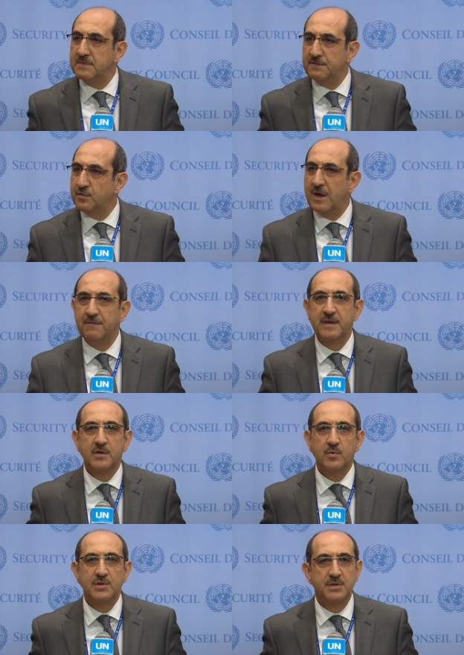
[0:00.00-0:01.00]
If you have any
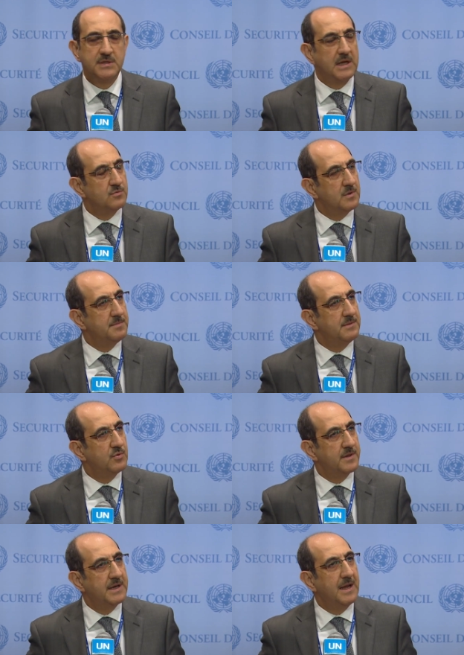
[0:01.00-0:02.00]
question, I will be
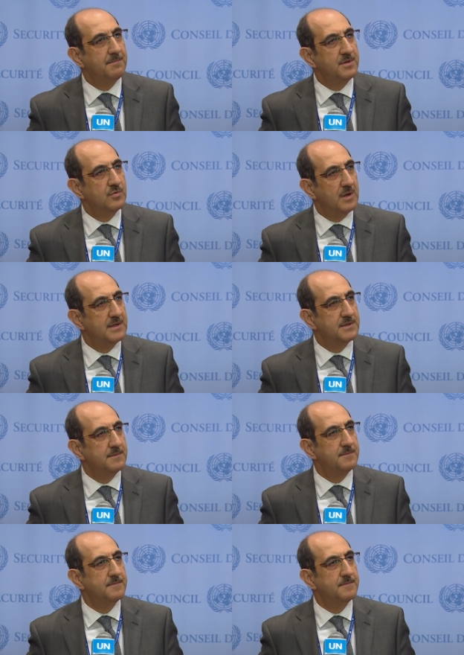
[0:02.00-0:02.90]
more than happy to answer.